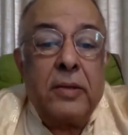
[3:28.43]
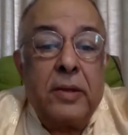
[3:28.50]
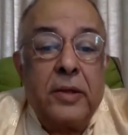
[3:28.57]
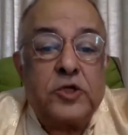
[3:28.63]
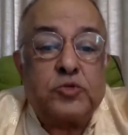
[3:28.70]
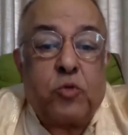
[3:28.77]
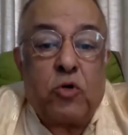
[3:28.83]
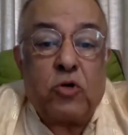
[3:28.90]

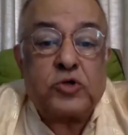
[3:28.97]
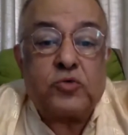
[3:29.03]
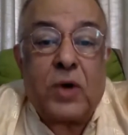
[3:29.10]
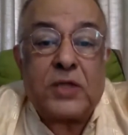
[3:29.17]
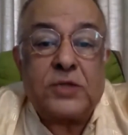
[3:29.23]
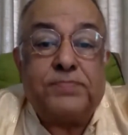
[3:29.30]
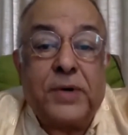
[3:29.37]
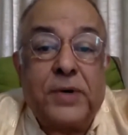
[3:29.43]
Sports
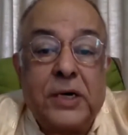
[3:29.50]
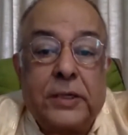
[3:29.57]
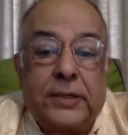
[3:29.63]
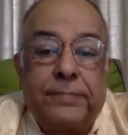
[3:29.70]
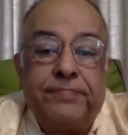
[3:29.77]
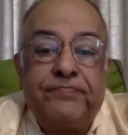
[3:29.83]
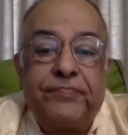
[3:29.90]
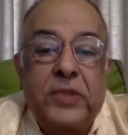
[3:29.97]
was
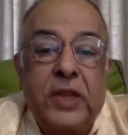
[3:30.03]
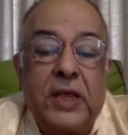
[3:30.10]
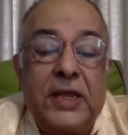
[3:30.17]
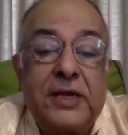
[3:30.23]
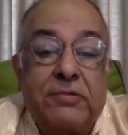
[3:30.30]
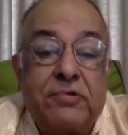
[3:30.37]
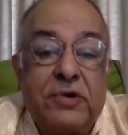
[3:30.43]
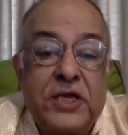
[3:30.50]
born
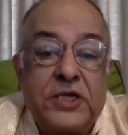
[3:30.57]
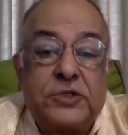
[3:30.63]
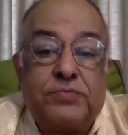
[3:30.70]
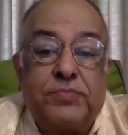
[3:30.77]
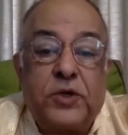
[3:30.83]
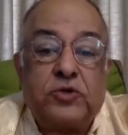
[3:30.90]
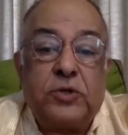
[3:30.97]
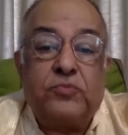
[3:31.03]
in Greece
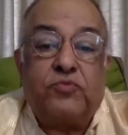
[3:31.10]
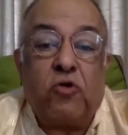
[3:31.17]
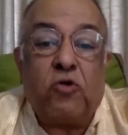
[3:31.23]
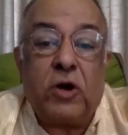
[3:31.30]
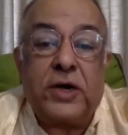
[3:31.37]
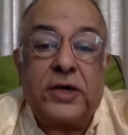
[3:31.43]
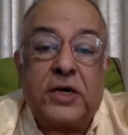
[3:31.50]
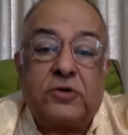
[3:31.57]
between
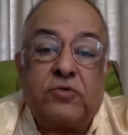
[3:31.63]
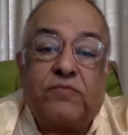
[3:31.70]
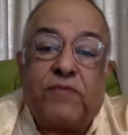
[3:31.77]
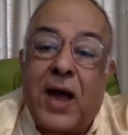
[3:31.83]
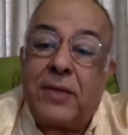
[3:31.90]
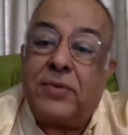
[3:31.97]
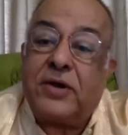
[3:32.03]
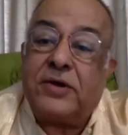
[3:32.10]
400 to
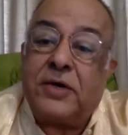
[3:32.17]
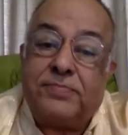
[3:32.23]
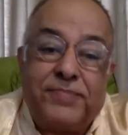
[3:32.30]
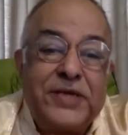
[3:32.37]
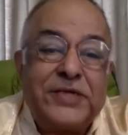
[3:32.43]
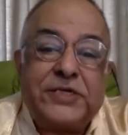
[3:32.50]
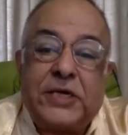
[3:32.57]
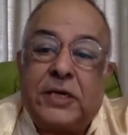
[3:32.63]
500
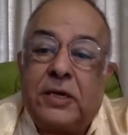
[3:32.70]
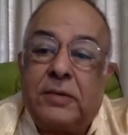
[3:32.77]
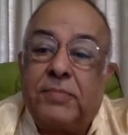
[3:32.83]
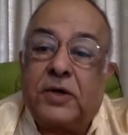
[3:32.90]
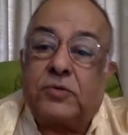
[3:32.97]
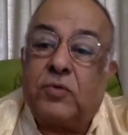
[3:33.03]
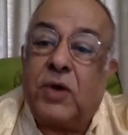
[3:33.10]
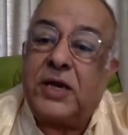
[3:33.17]
BC,
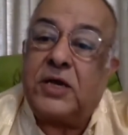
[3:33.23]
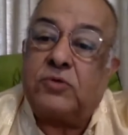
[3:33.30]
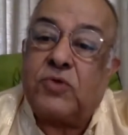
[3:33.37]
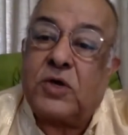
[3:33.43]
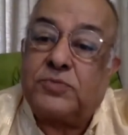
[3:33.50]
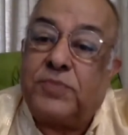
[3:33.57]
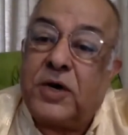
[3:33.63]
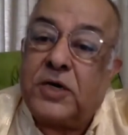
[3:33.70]
but when it
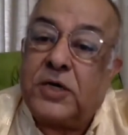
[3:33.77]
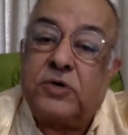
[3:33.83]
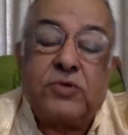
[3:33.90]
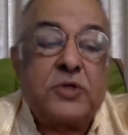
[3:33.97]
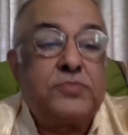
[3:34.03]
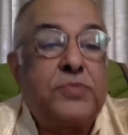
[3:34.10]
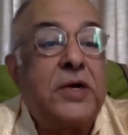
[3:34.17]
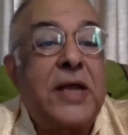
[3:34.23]
was
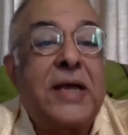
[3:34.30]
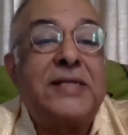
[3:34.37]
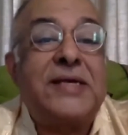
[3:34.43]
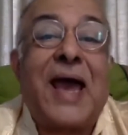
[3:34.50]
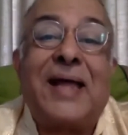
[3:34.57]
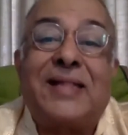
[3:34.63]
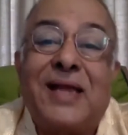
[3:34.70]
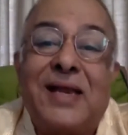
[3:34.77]
born as an
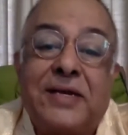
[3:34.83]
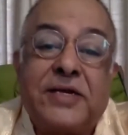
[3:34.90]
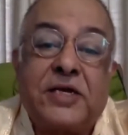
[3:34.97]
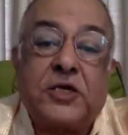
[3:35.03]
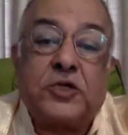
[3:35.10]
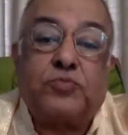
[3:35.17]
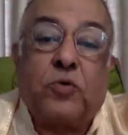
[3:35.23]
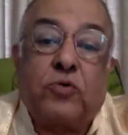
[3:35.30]

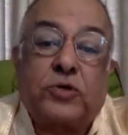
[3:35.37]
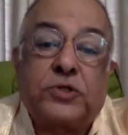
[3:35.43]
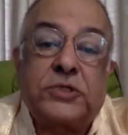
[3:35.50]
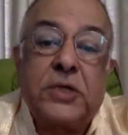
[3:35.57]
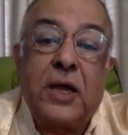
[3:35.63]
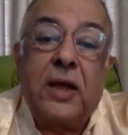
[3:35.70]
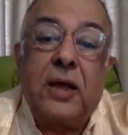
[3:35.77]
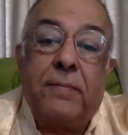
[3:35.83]
athletic
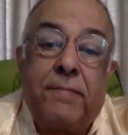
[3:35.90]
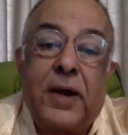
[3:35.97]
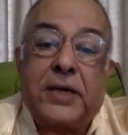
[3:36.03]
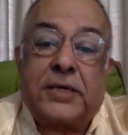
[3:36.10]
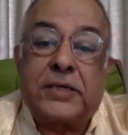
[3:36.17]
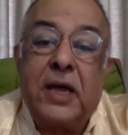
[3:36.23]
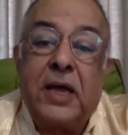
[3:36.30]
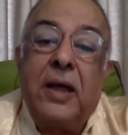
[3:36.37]
sports.
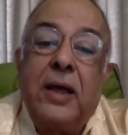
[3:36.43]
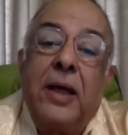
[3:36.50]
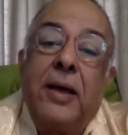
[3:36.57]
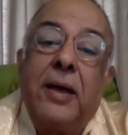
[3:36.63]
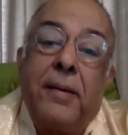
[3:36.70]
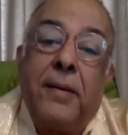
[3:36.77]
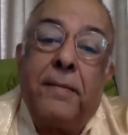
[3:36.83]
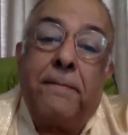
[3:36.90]
But
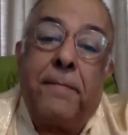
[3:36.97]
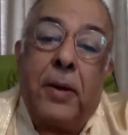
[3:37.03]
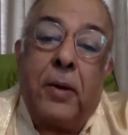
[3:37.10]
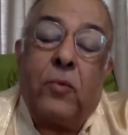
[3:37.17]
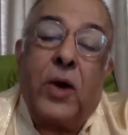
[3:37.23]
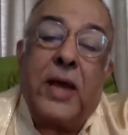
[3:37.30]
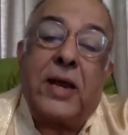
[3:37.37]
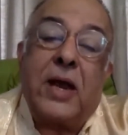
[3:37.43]

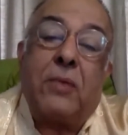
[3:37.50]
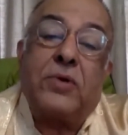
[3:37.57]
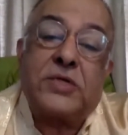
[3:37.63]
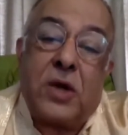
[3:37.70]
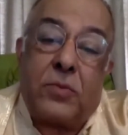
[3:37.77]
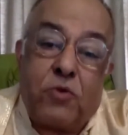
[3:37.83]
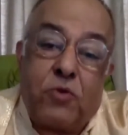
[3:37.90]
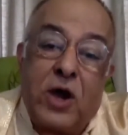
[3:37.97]
when I was
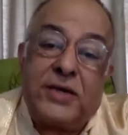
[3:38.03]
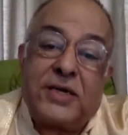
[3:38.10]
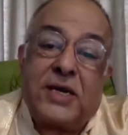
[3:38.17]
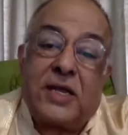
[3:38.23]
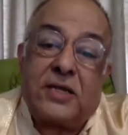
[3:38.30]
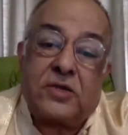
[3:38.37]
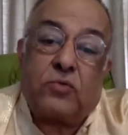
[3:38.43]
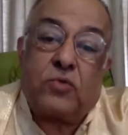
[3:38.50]
appointed
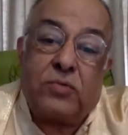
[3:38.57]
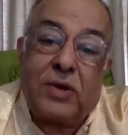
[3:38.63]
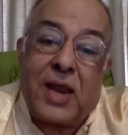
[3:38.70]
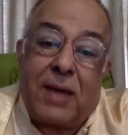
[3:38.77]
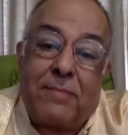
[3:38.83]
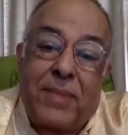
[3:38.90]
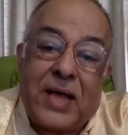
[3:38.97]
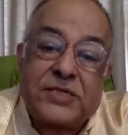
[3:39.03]
as a Goodwill
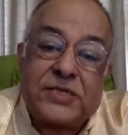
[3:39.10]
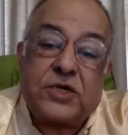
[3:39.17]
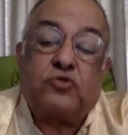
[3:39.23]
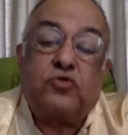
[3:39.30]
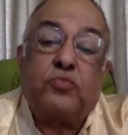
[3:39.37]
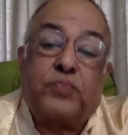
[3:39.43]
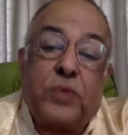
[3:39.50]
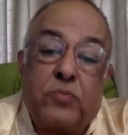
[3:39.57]
ambassador
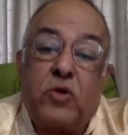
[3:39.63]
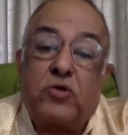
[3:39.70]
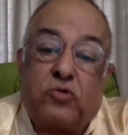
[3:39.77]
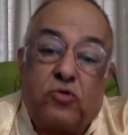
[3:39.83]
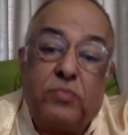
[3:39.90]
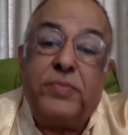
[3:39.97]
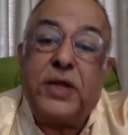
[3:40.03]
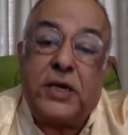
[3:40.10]
to promote
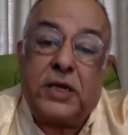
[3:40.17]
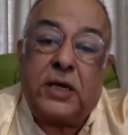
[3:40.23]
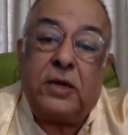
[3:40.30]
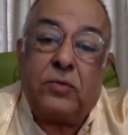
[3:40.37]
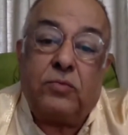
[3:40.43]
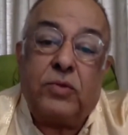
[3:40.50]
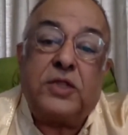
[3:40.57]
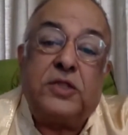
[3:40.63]

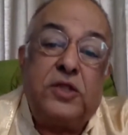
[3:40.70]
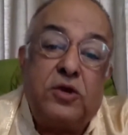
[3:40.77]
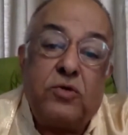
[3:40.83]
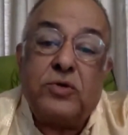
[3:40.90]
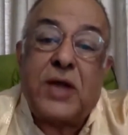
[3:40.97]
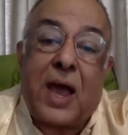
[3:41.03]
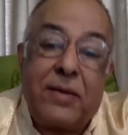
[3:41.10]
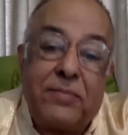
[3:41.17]
Lumbini with new
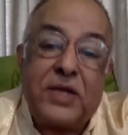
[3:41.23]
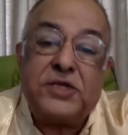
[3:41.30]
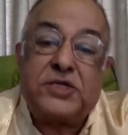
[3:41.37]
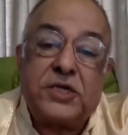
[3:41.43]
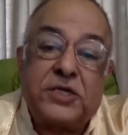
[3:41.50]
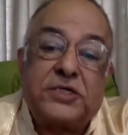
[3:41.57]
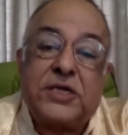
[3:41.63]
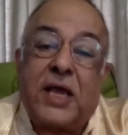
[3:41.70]

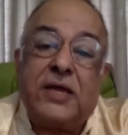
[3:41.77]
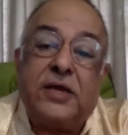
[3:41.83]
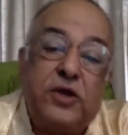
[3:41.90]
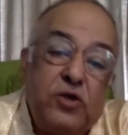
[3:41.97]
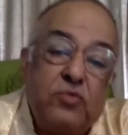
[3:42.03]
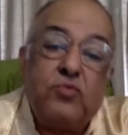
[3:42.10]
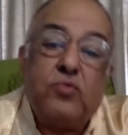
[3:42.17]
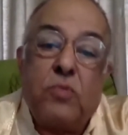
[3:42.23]
dimensions and
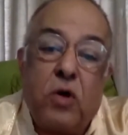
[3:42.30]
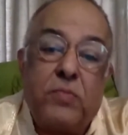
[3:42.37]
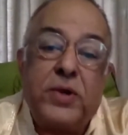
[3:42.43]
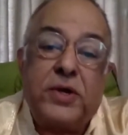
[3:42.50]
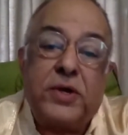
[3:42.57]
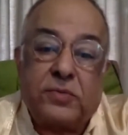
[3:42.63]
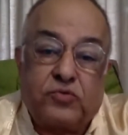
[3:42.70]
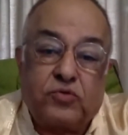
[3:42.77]
new
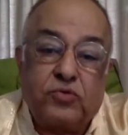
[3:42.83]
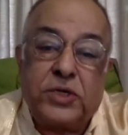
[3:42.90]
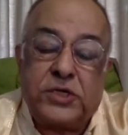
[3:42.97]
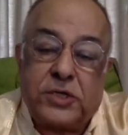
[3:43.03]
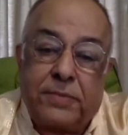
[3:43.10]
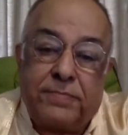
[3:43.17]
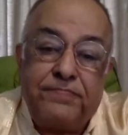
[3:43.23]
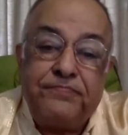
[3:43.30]
moment of
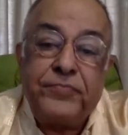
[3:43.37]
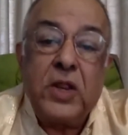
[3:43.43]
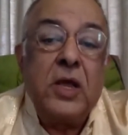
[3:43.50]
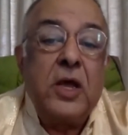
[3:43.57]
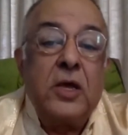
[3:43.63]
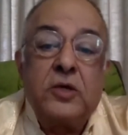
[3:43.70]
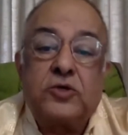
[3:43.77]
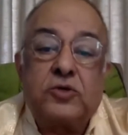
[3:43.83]
tourism,
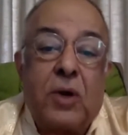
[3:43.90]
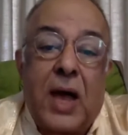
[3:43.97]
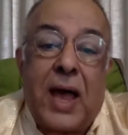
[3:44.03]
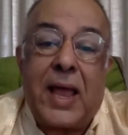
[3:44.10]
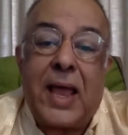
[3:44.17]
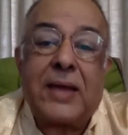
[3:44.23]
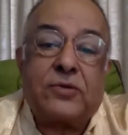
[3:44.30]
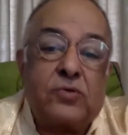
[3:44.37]
so
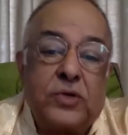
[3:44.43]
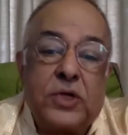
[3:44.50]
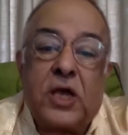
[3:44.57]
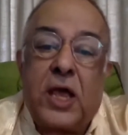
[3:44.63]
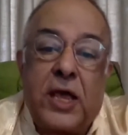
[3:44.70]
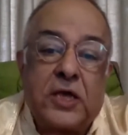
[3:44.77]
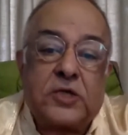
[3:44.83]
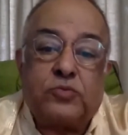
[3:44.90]
I had to
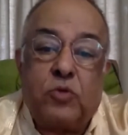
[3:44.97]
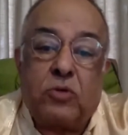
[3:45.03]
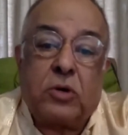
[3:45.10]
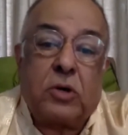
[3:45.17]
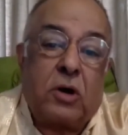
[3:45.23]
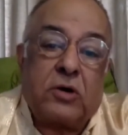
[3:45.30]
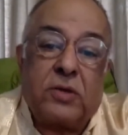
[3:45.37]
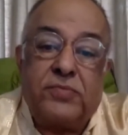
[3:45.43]
explore a
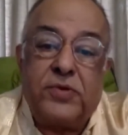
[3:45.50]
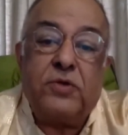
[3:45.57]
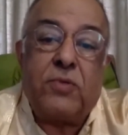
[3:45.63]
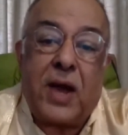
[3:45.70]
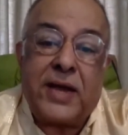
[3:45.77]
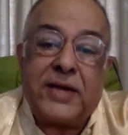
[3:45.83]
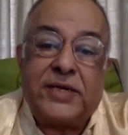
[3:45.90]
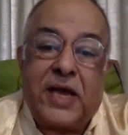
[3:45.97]
lot of new
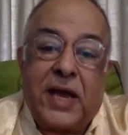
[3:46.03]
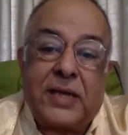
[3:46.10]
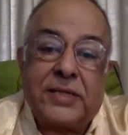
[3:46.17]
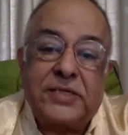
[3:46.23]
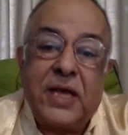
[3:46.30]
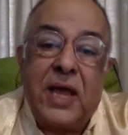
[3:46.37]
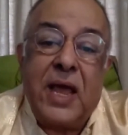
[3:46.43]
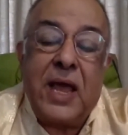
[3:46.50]

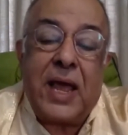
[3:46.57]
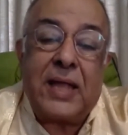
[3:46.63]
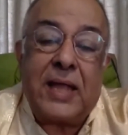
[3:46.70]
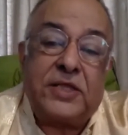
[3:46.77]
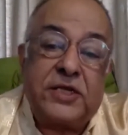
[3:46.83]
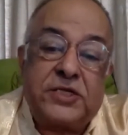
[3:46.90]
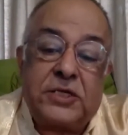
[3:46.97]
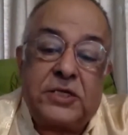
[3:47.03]
ideas, and
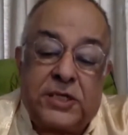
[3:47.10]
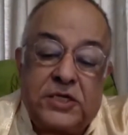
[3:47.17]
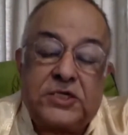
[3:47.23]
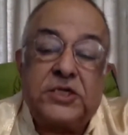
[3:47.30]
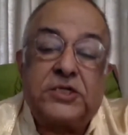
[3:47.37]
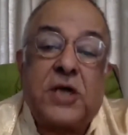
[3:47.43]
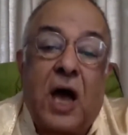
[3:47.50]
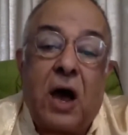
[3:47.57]
this
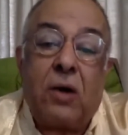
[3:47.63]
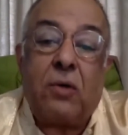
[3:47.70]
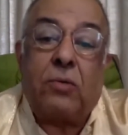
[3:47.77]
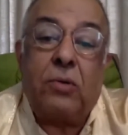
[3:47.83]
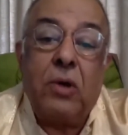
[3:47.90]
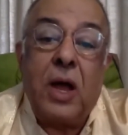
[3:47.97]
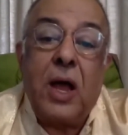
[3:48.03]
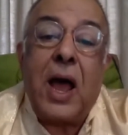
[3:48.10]
is
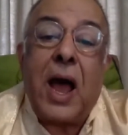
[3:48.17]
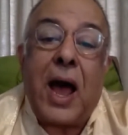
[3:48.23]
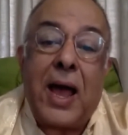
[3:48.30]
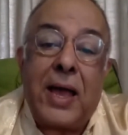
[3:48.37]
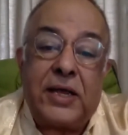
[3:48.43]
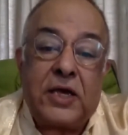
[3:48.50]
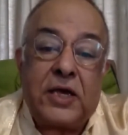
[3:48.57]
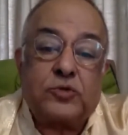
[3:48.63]
how I
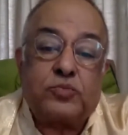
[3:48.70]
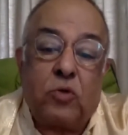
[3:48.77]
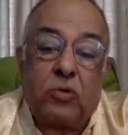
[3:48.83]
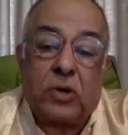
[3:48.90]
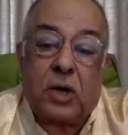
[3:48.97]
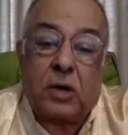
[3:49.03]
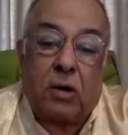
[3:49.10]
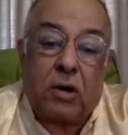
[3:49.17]

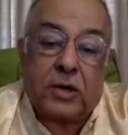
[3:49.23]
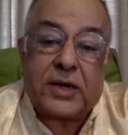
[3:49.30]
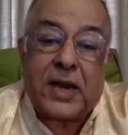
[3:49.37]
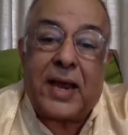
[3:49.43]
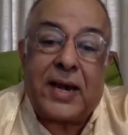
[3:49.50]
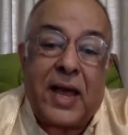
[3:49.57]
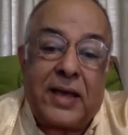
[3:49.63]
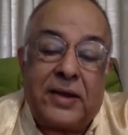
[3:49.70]
explored a lot
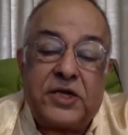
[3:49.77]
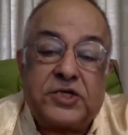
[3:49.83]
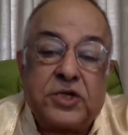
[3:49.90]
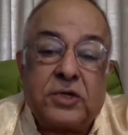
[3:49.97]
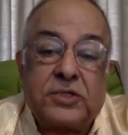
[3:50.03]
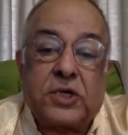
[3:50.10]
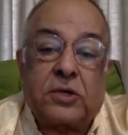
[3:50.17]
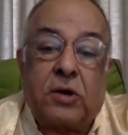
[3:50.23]
and I
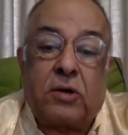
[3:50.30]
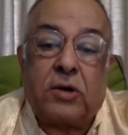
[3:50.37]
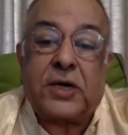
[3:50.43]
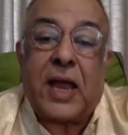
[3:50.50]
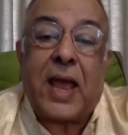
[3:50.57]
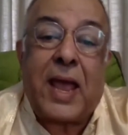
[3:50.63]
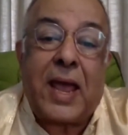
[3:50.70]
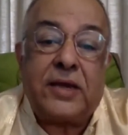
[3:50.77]
researched a lot,
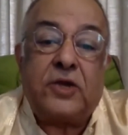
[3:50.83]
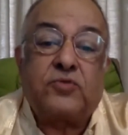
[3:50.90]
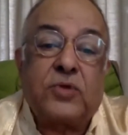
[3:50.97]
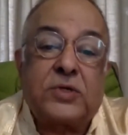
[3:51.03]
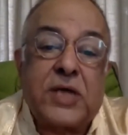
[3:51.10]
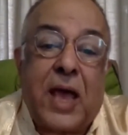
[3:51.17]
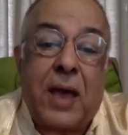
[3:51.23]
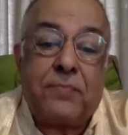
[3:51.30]
and it
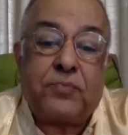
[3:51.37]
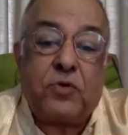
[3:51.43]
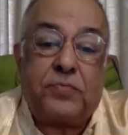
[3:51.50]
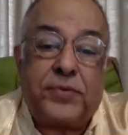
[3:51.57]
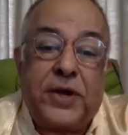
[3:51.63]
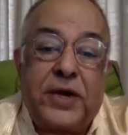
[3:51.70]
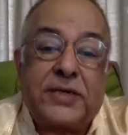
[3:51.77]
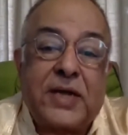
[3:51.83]
was an
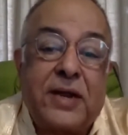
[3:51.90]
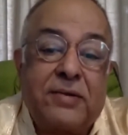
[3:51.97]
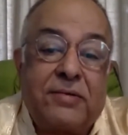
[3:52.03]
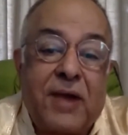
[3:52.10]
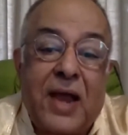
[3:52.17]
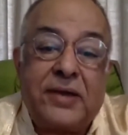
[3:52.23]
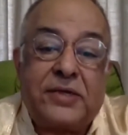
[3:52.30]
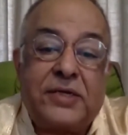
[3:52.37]
appropriate and
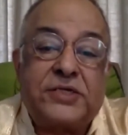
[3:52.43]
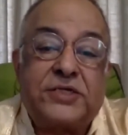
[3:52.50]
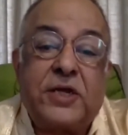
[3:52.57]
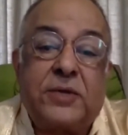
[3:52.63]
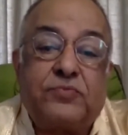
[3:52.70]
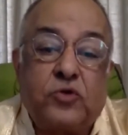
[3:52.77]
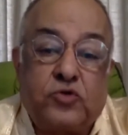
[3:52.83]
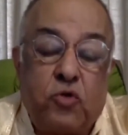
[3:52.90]
right
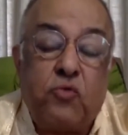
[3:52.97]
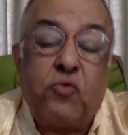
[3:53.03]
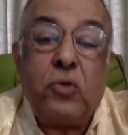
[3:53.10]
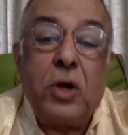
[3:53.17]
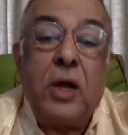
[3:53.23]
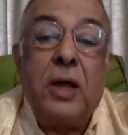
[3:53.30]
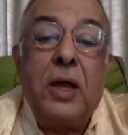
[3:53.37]
step to do.